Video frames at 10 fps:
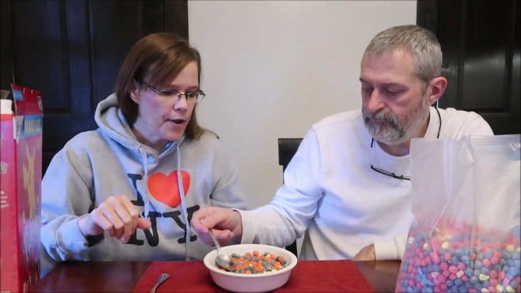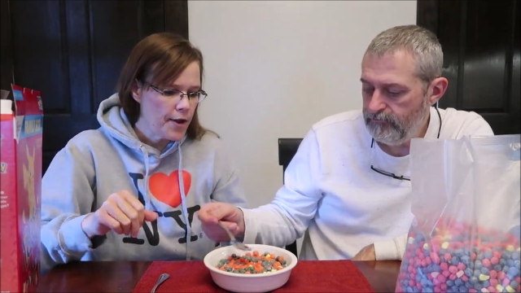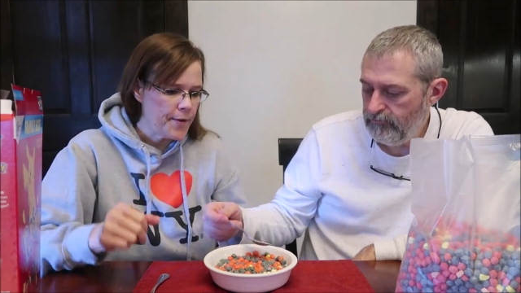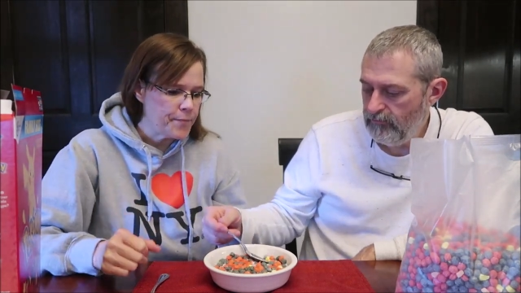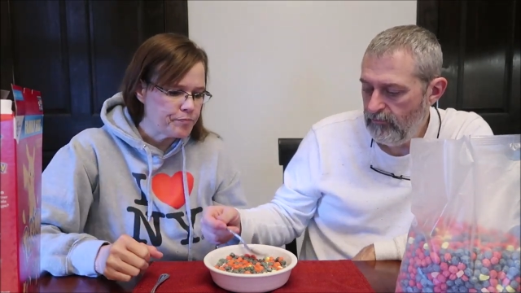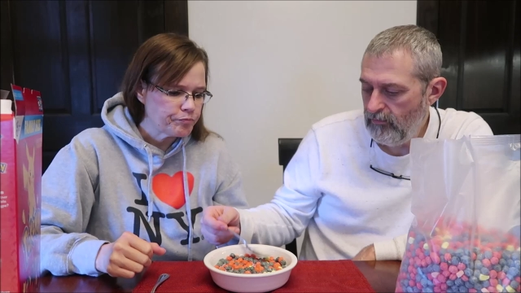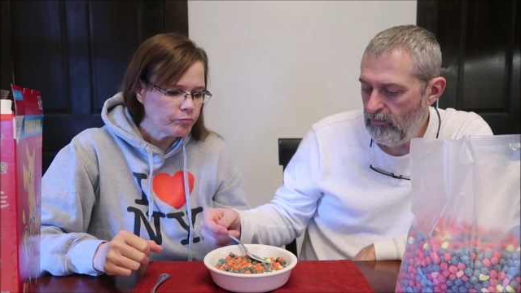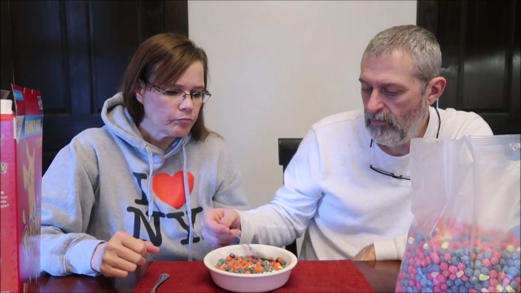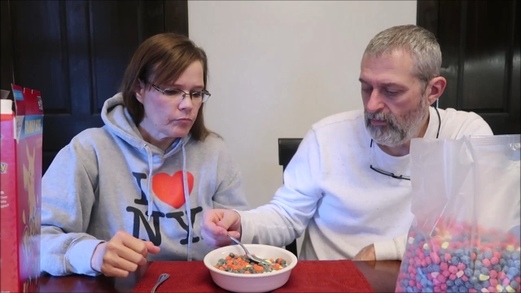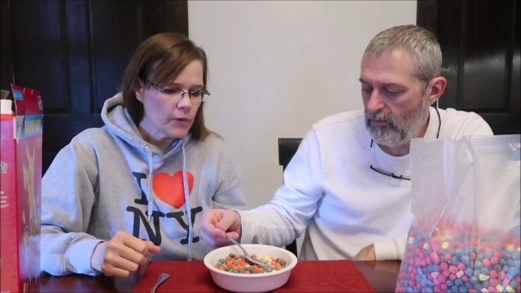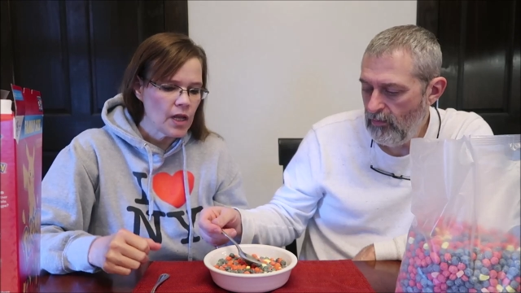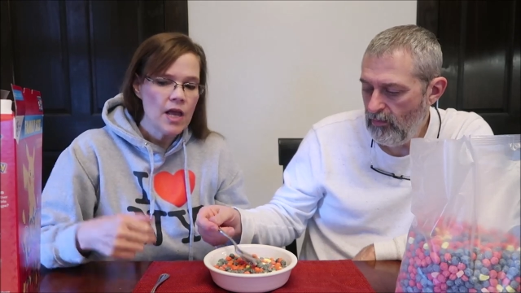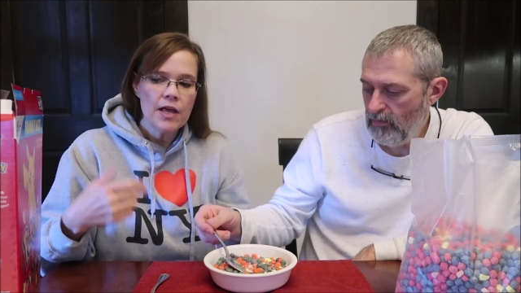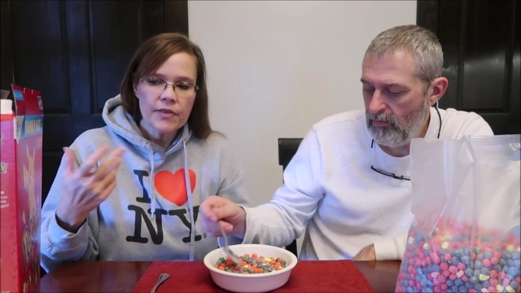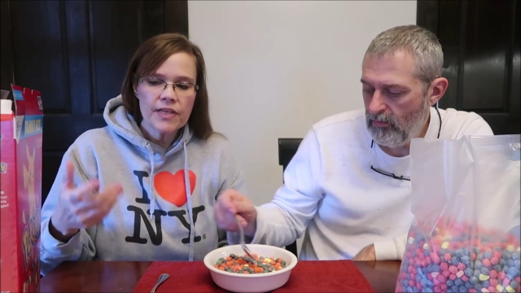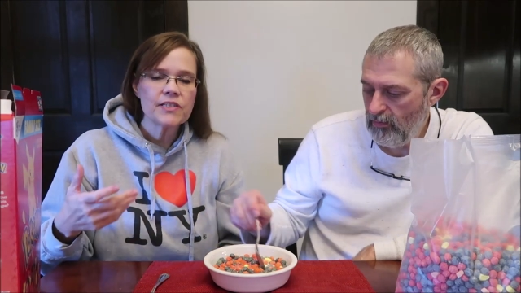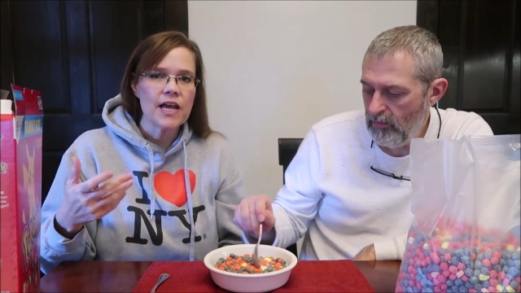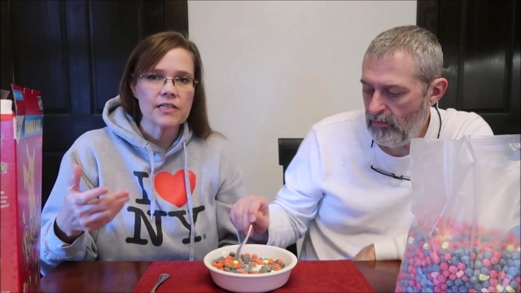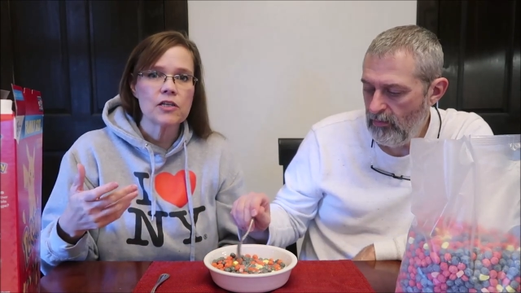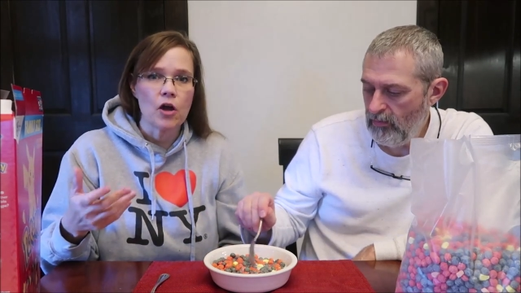Speaker 1: Um. This
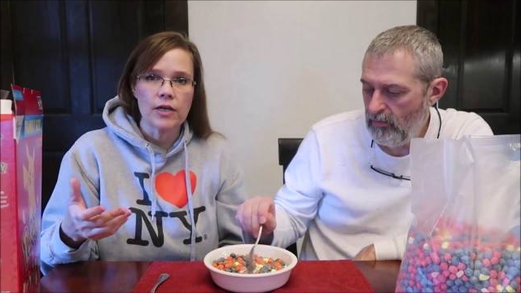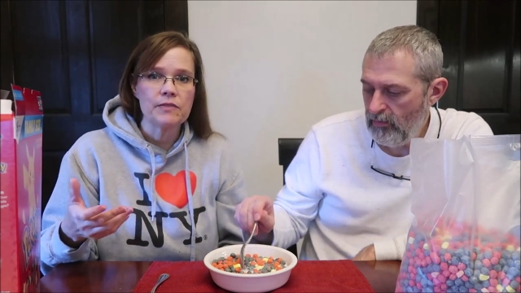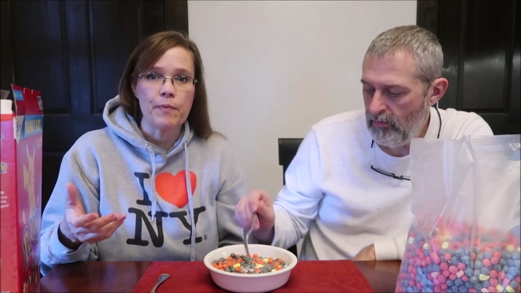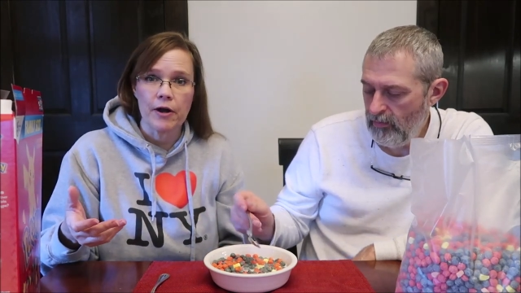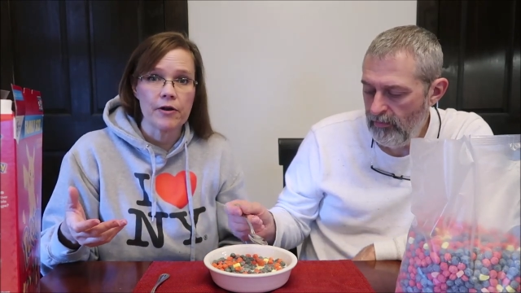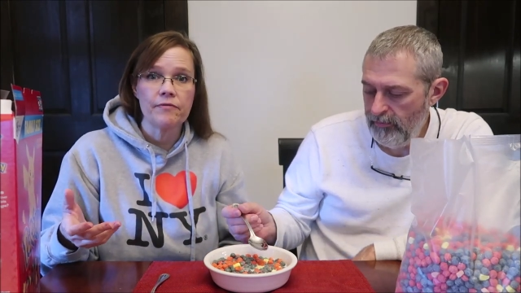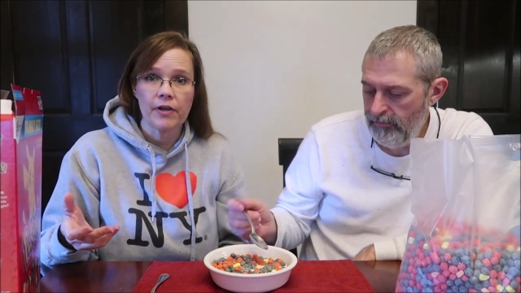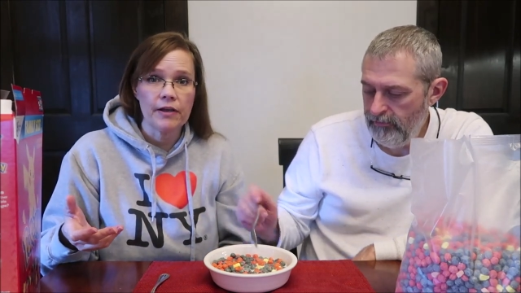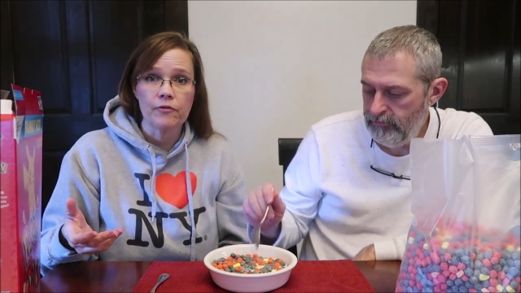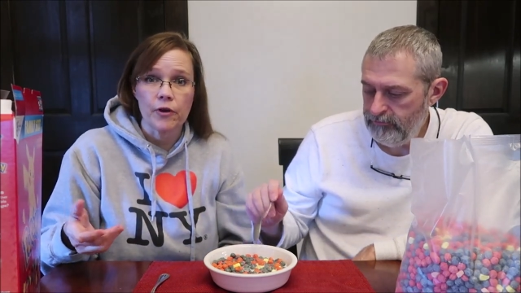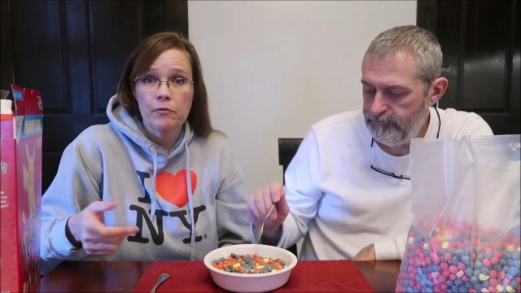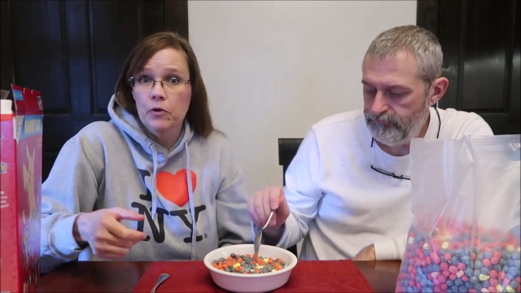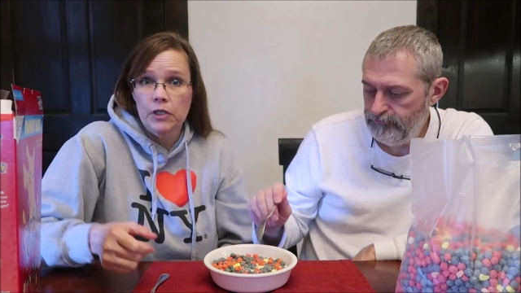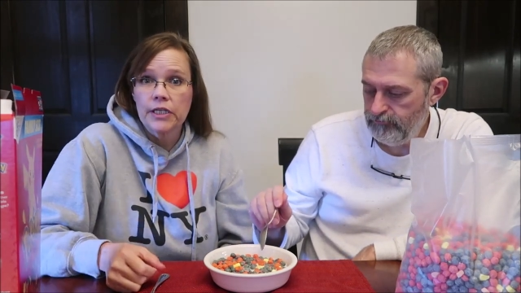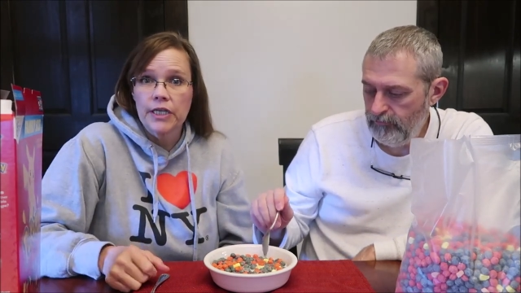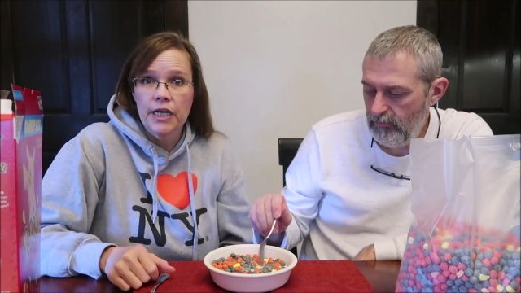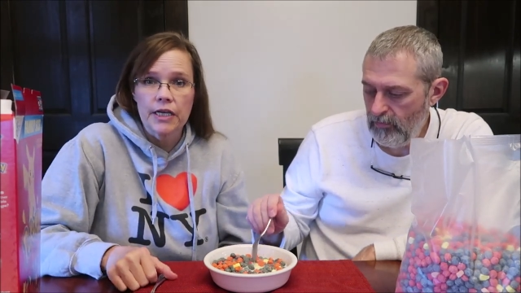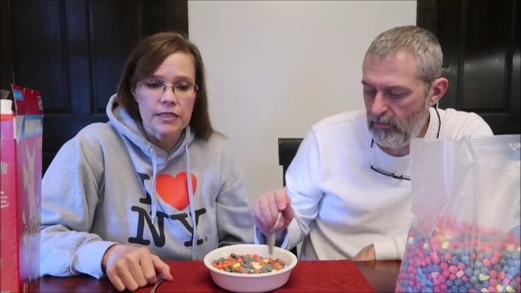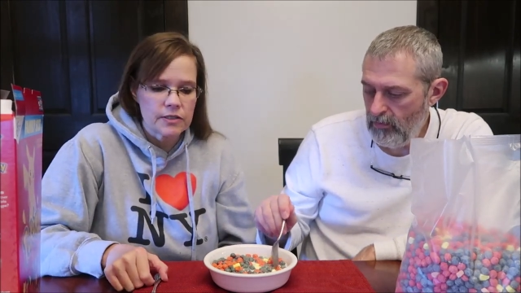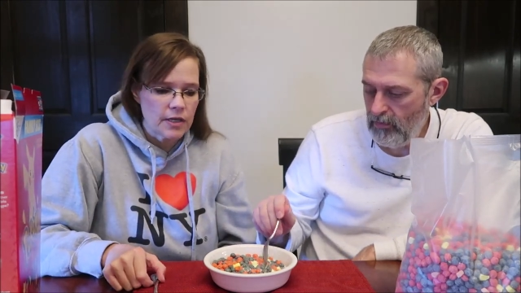has a nice berry flavor. It really
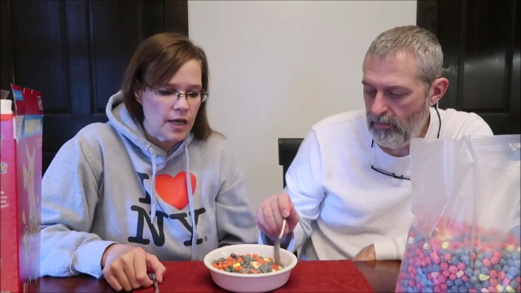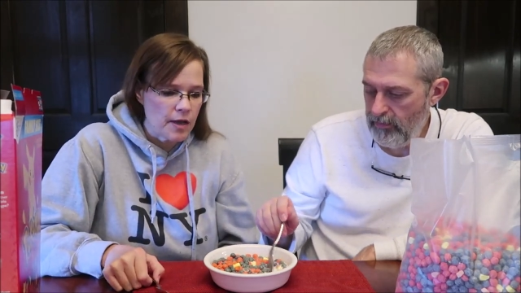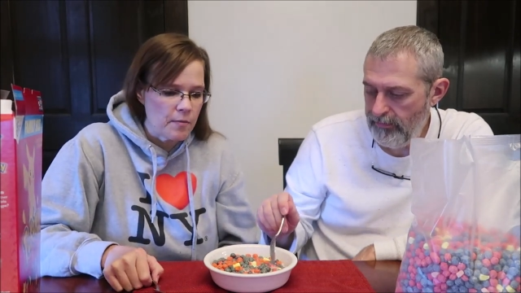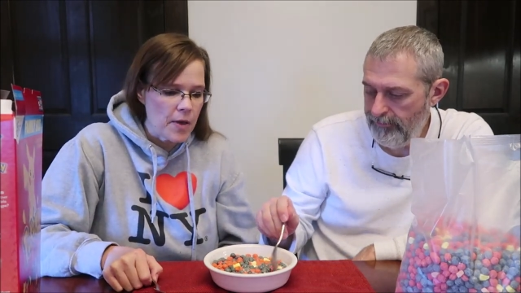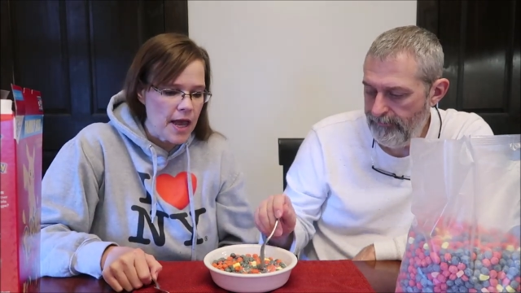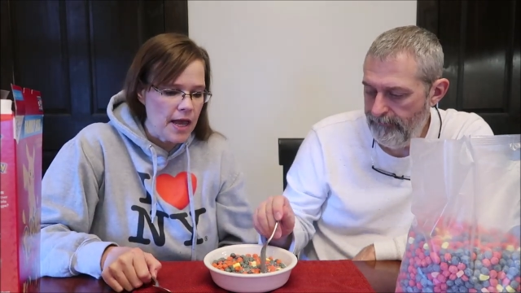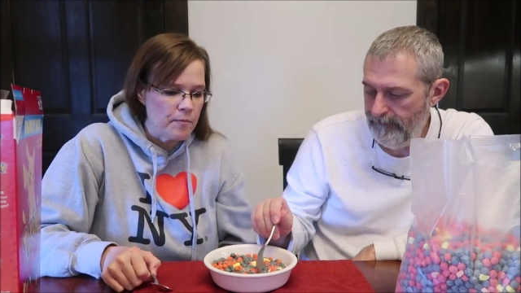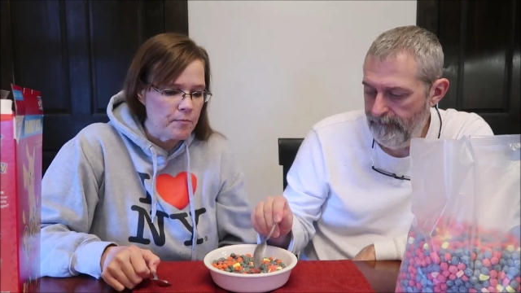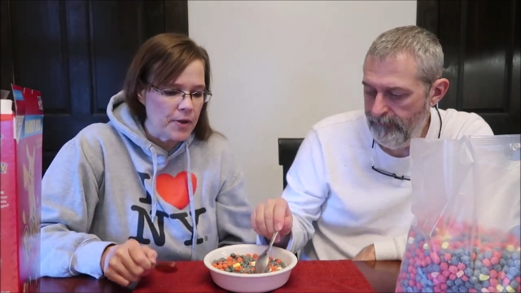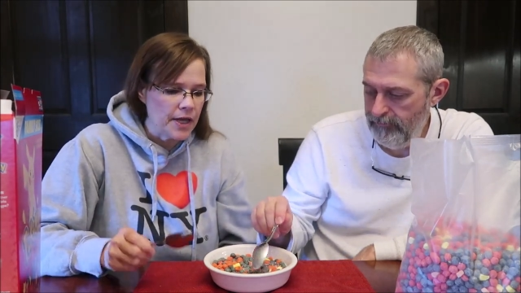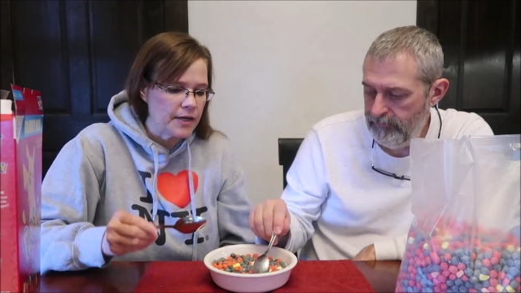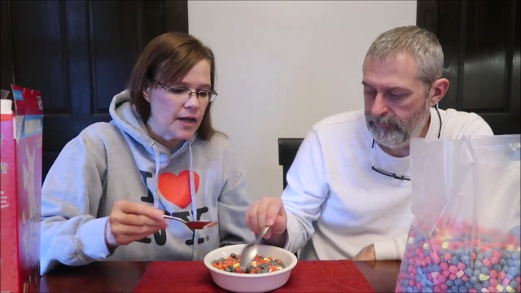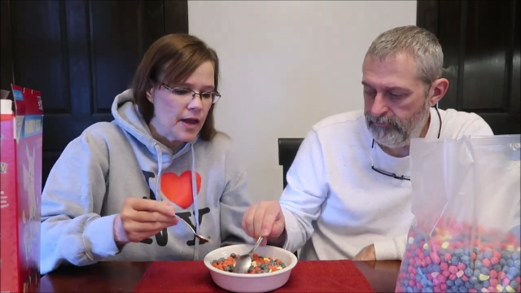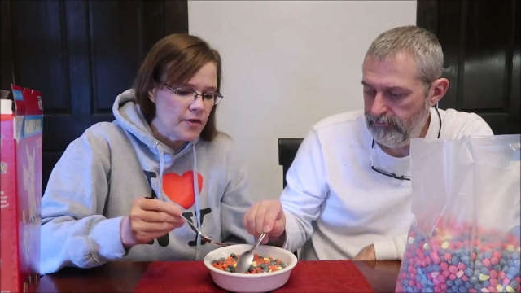does. Um, it, but